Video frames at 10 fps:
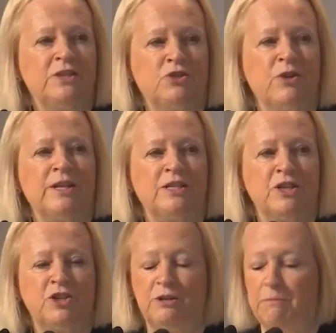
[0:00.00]
this
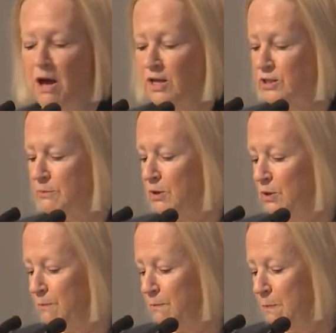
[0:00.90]
transition possible.